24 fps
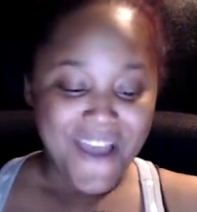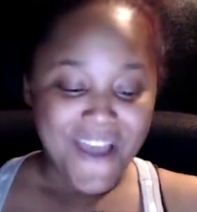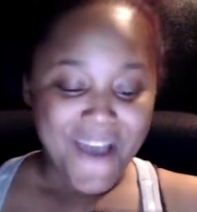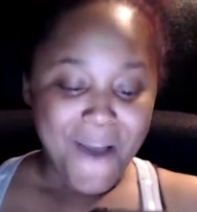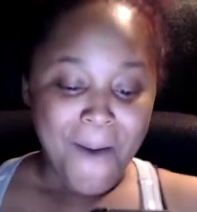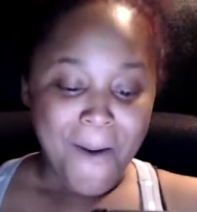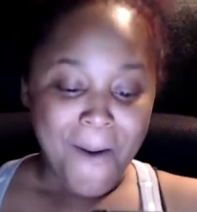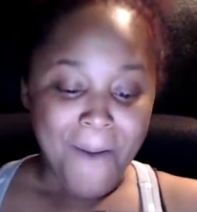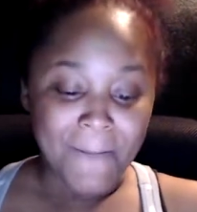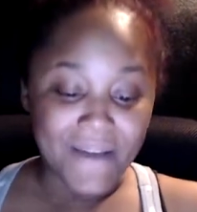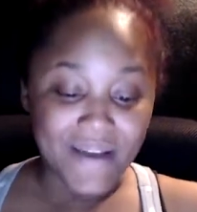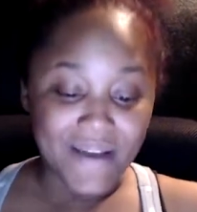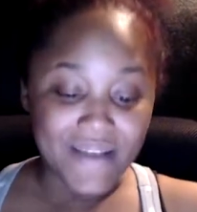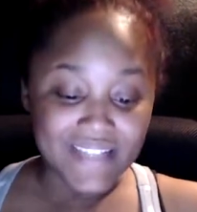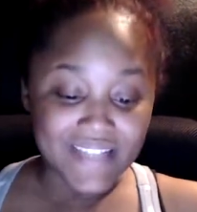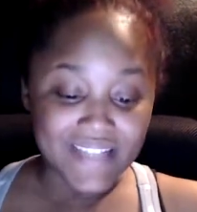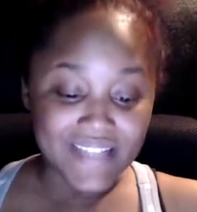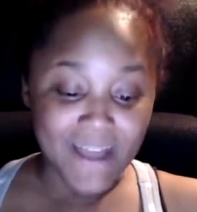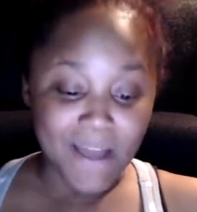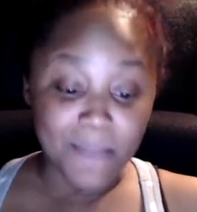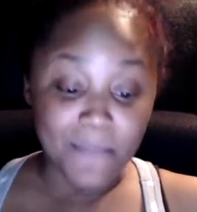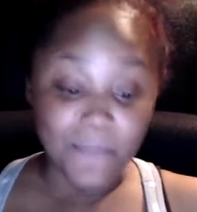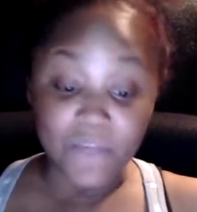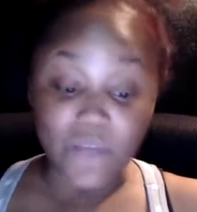But
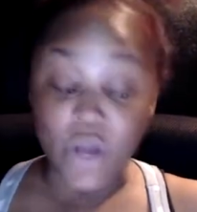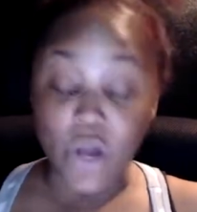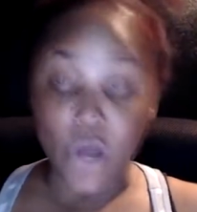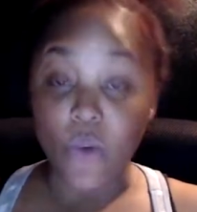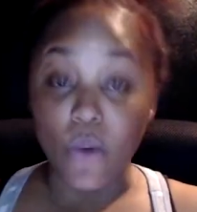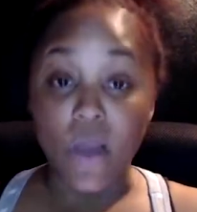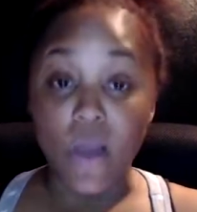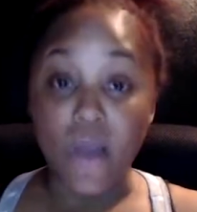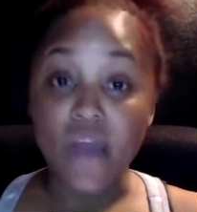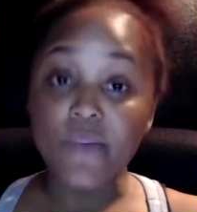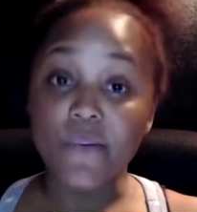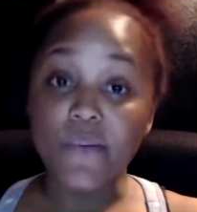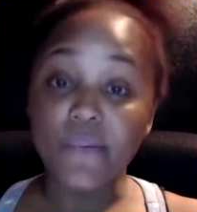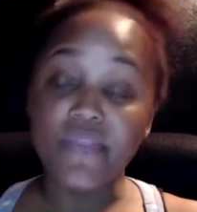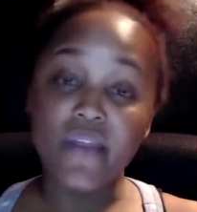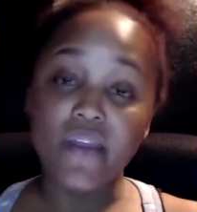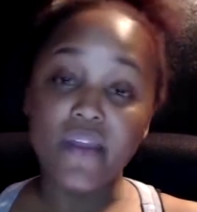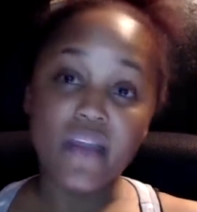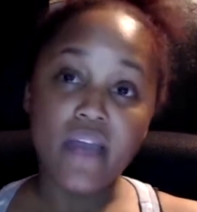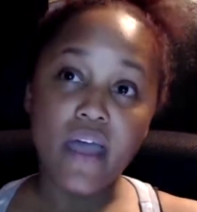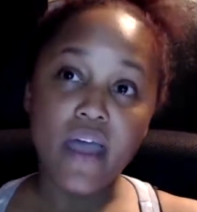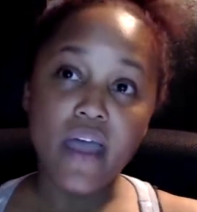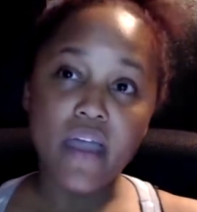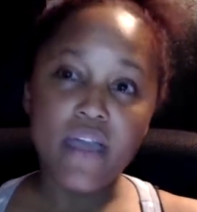no, I don't think
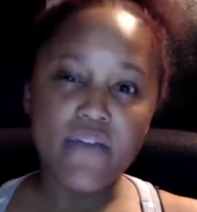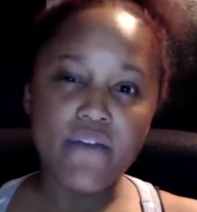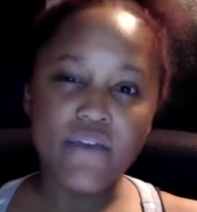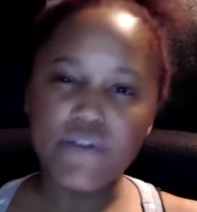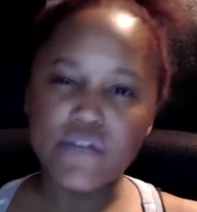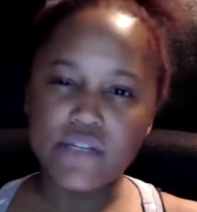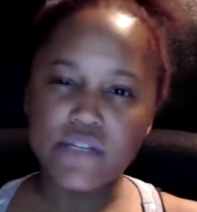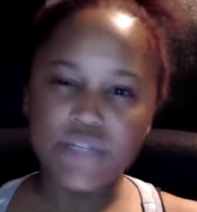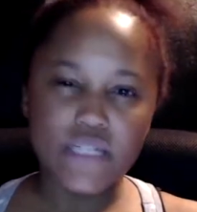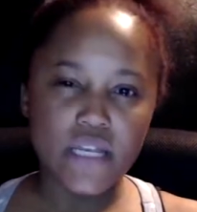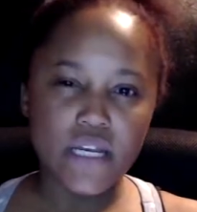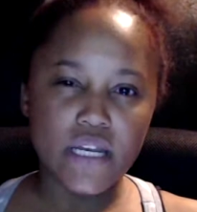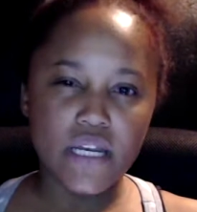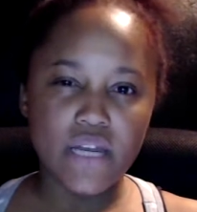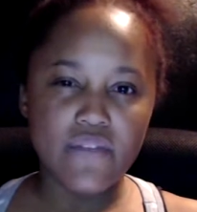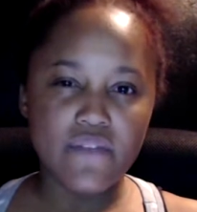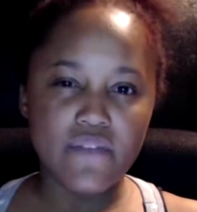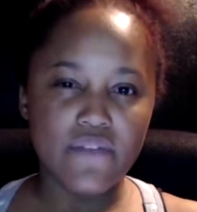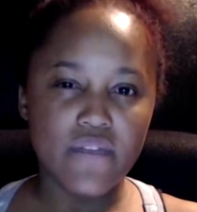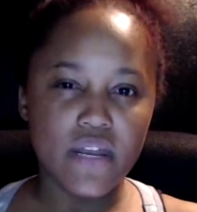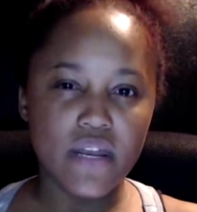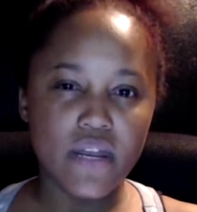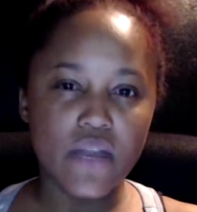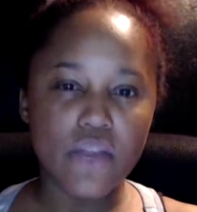I ever did any
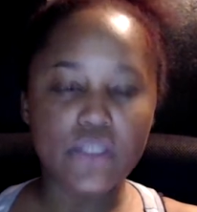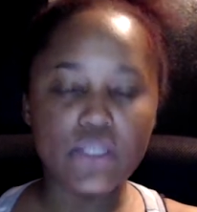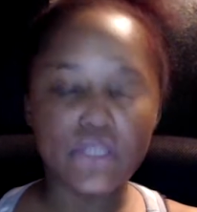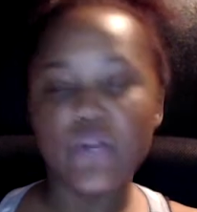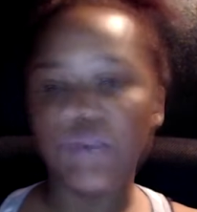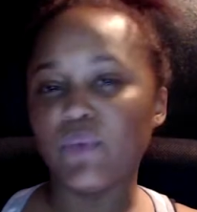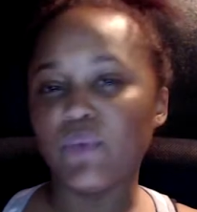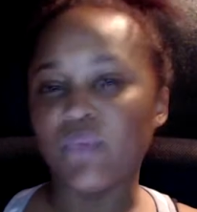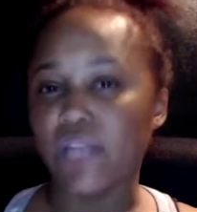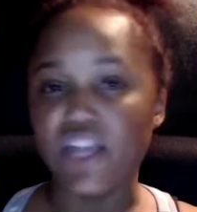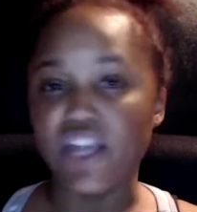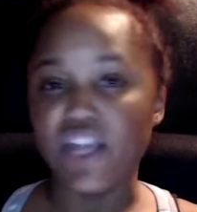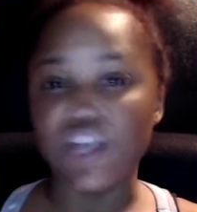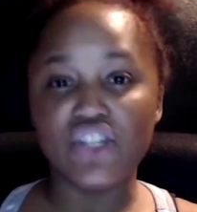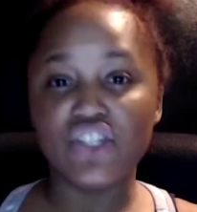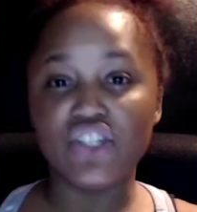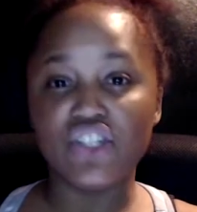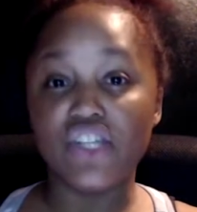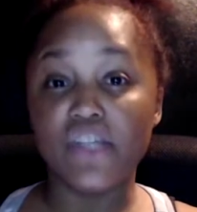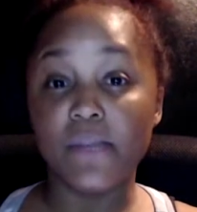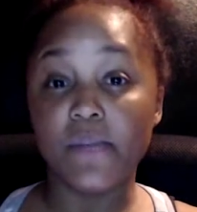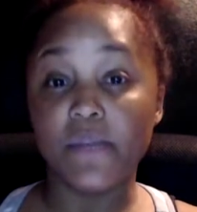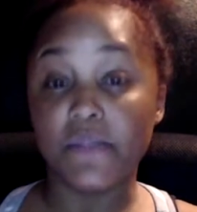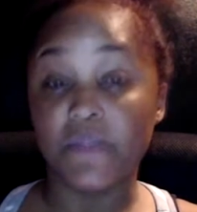videos on
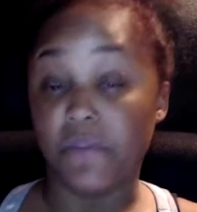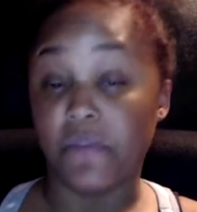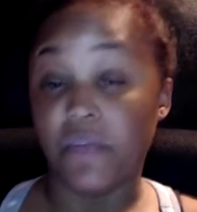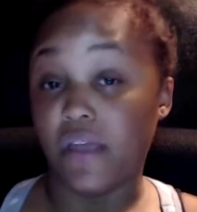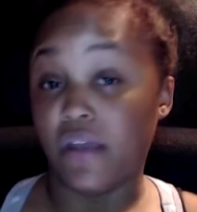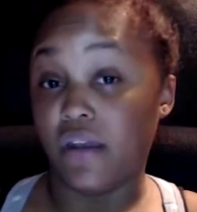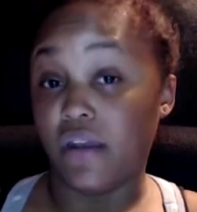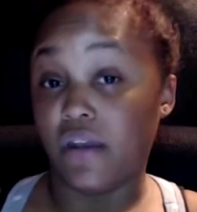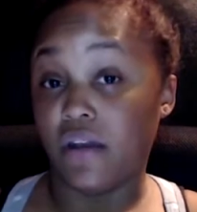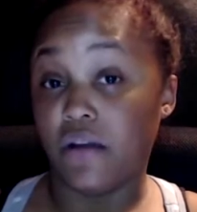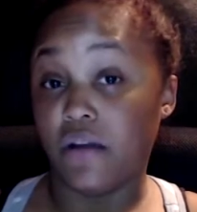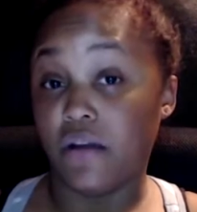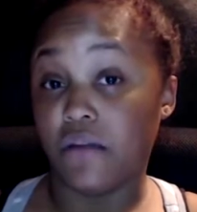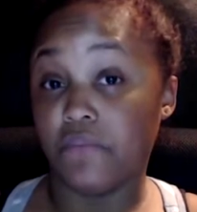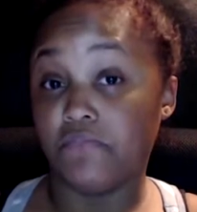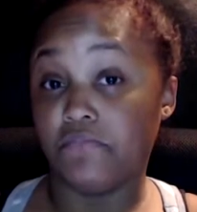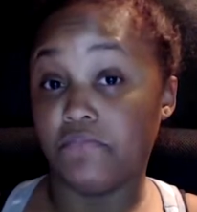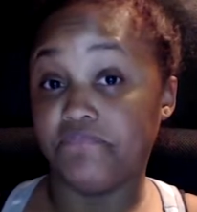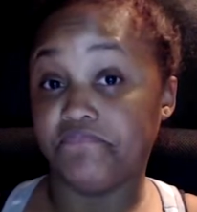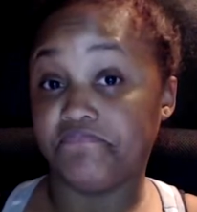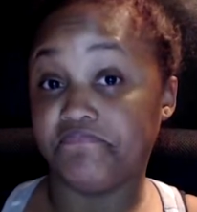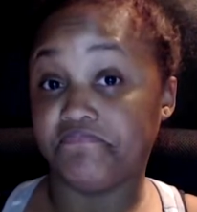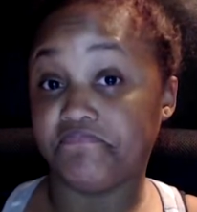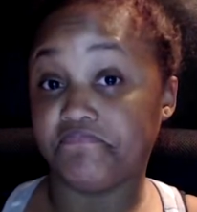relationships, but
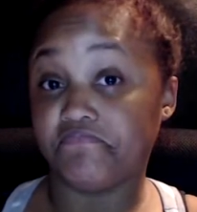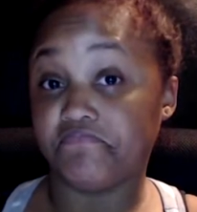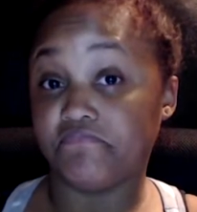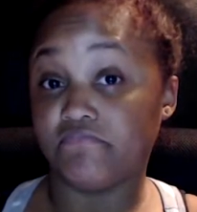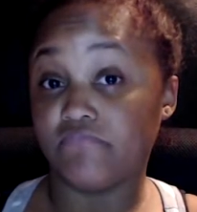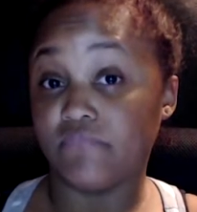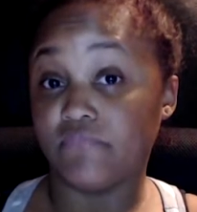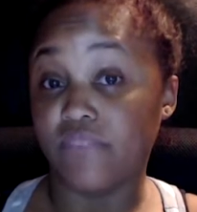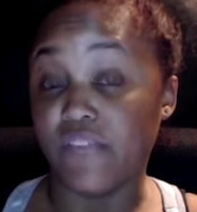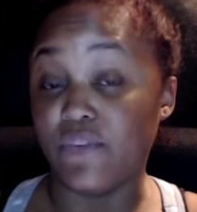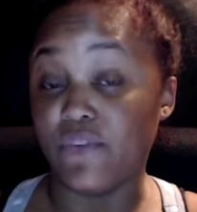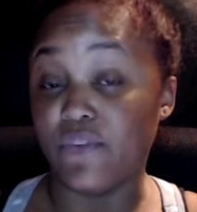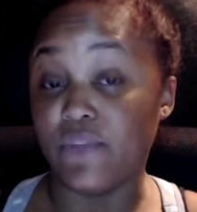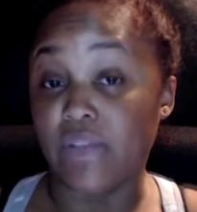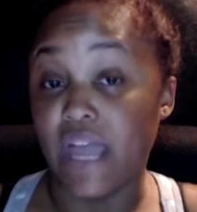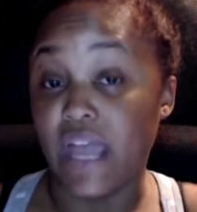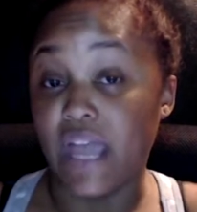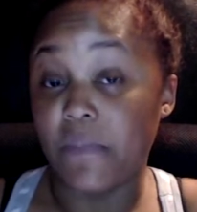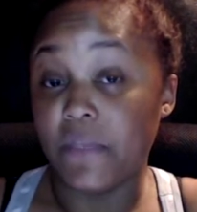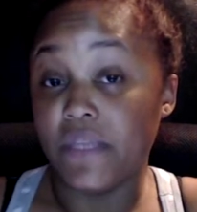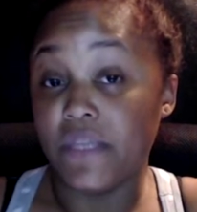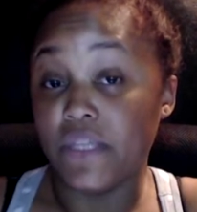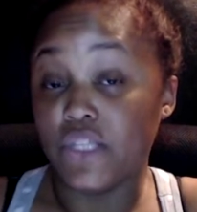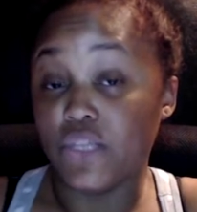if you'd like
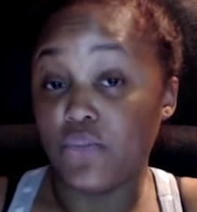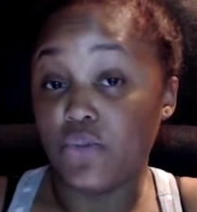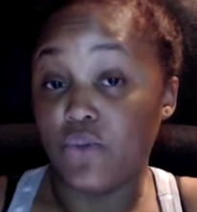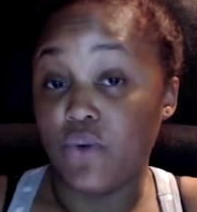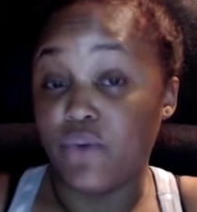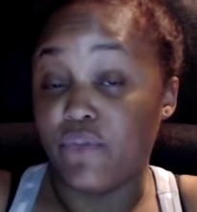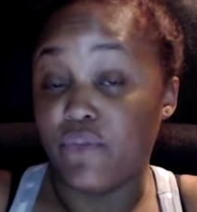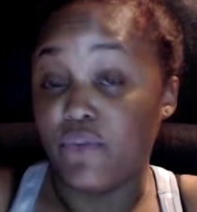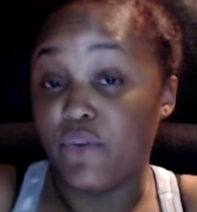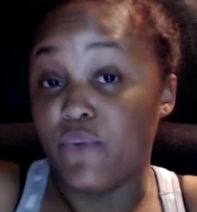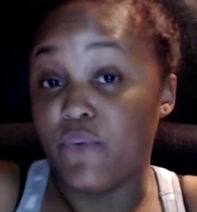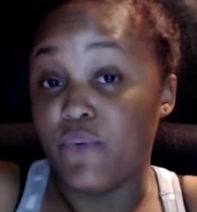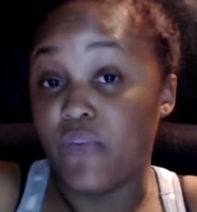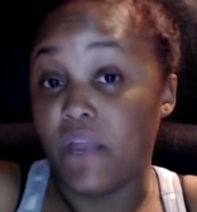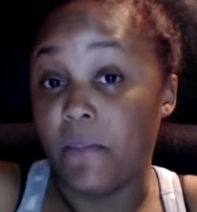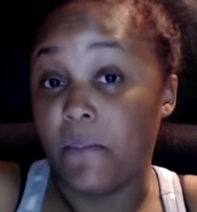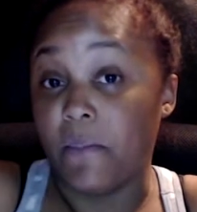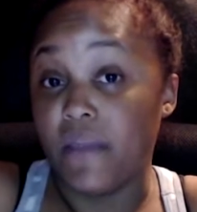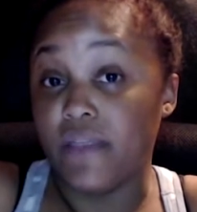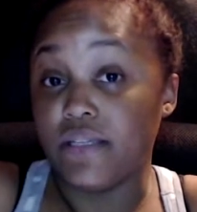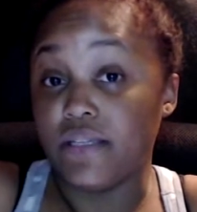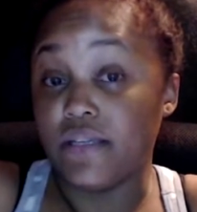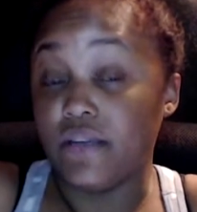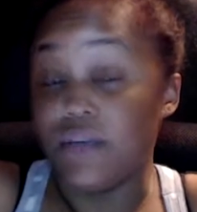me to, or if you
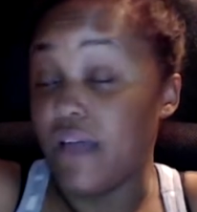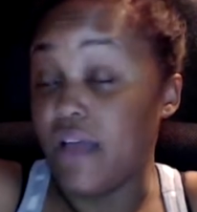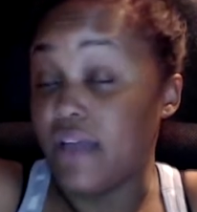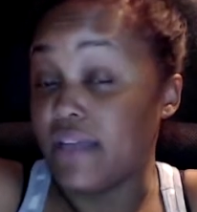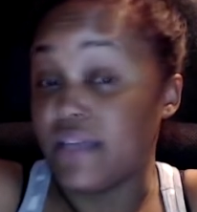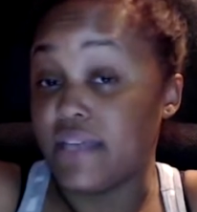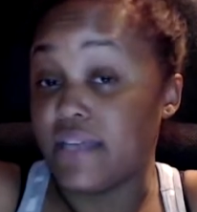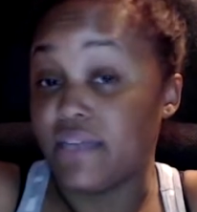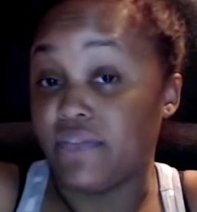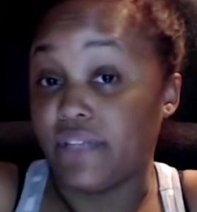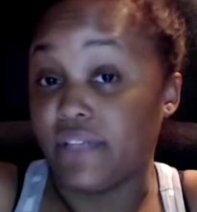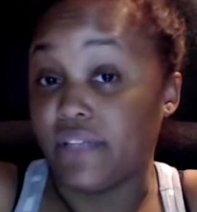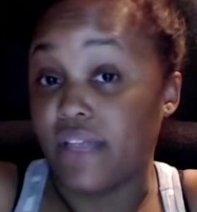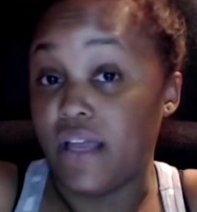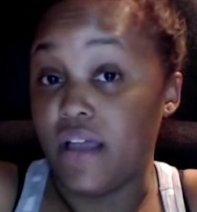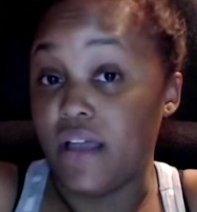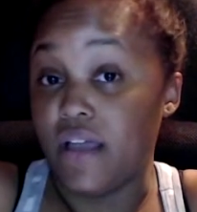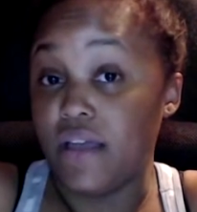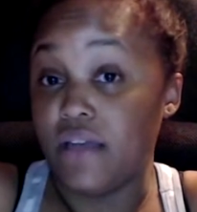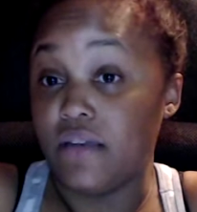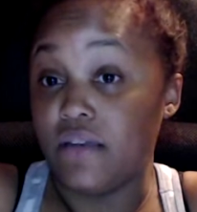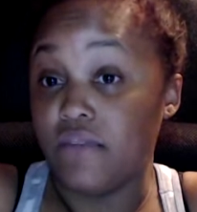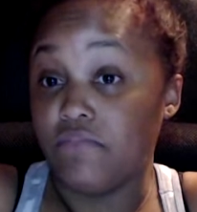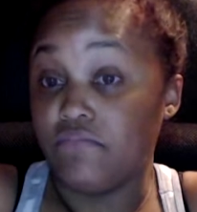recommend it, I definitely could.